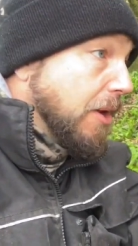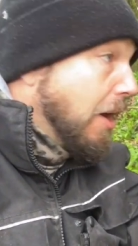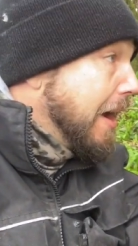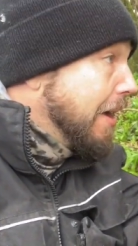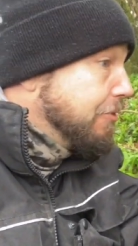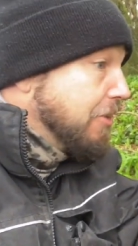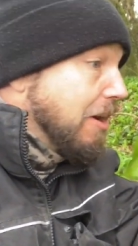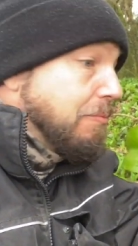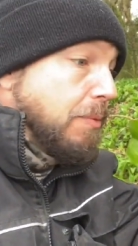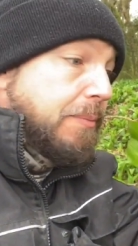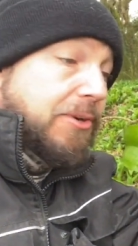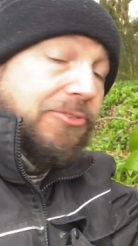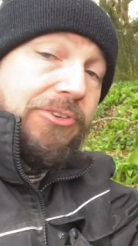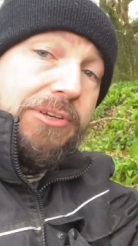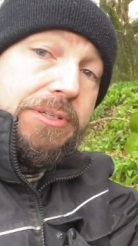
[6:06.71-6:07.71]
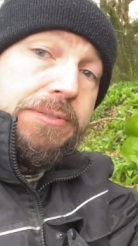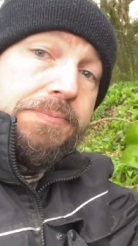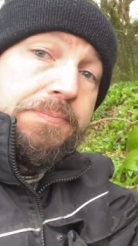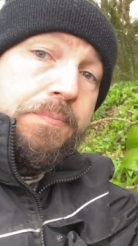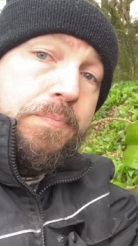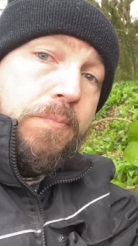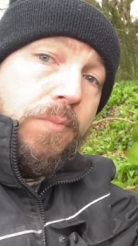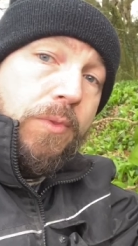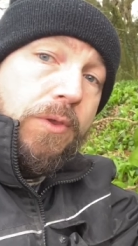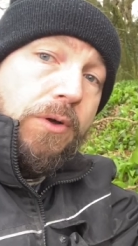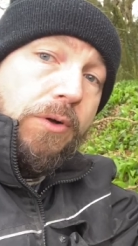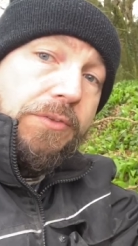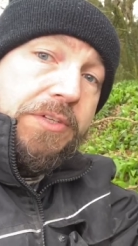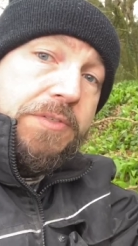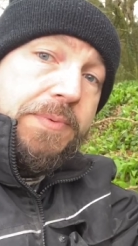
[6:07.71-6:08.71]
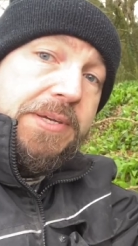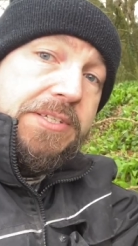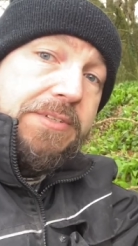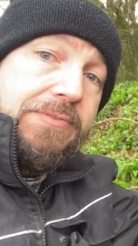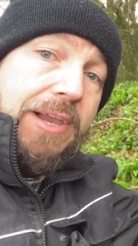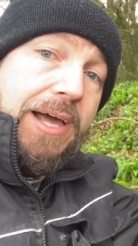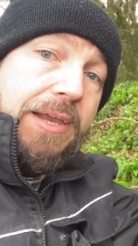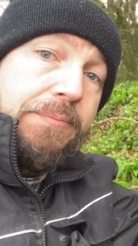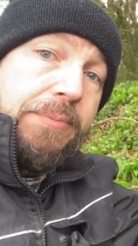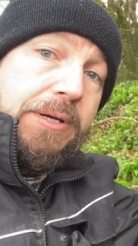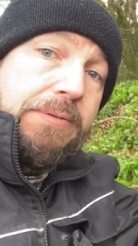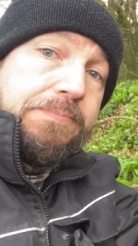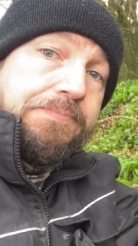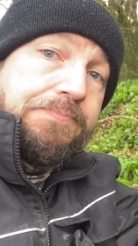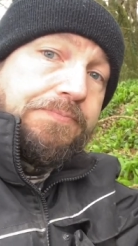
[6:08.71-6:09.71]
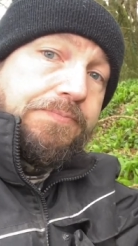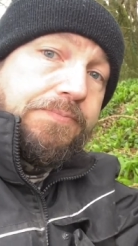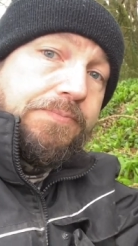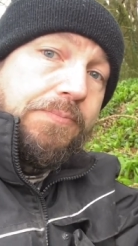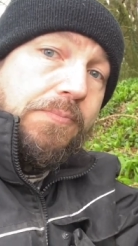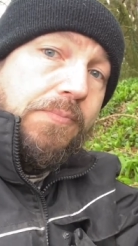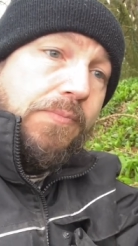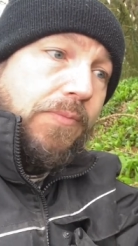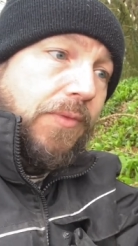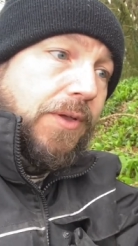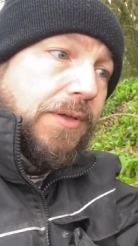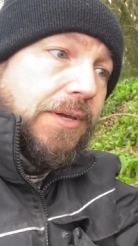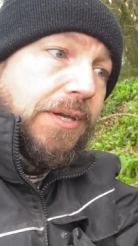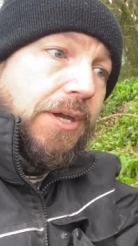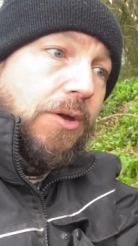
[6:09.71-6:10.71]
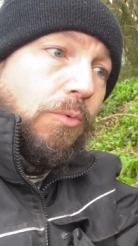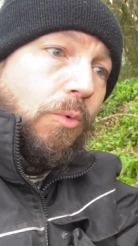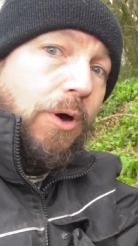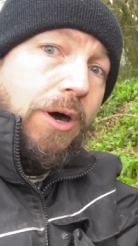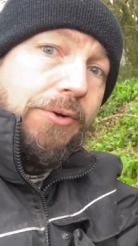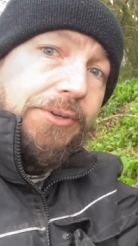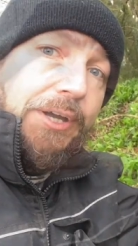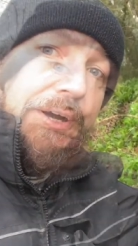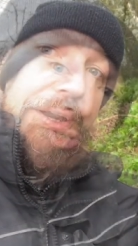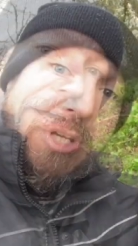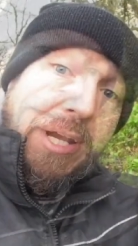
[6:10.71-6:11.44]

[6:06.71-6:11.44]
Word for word: I actually have permission on this piece of land, but there you go, wild garlic.